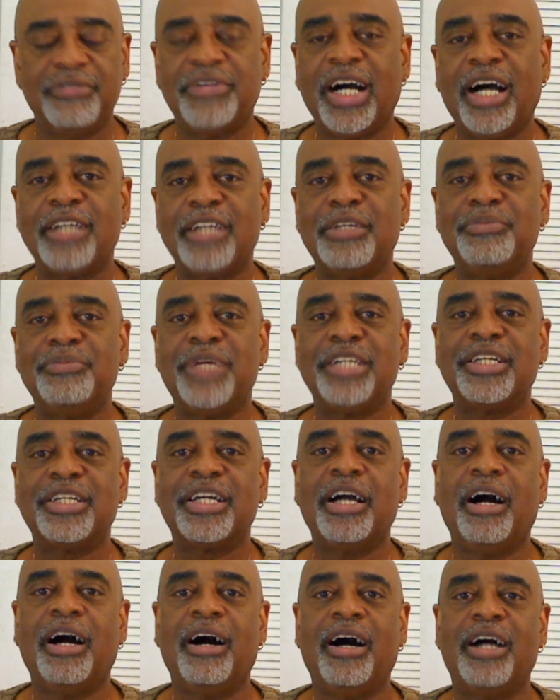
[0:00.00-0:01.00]
Father,
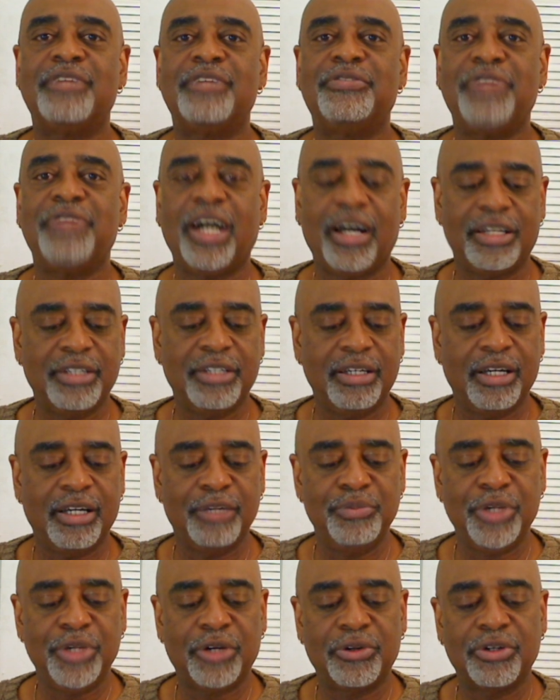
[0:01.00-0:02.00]
Mother God, Father,
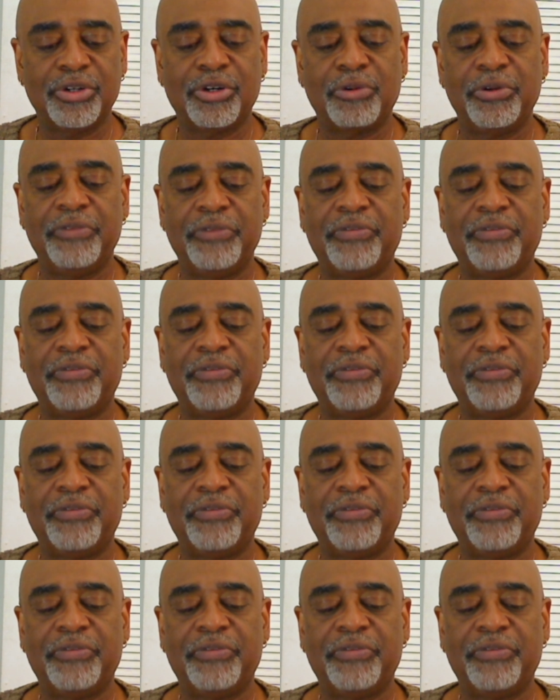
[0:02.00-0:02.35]
a miracle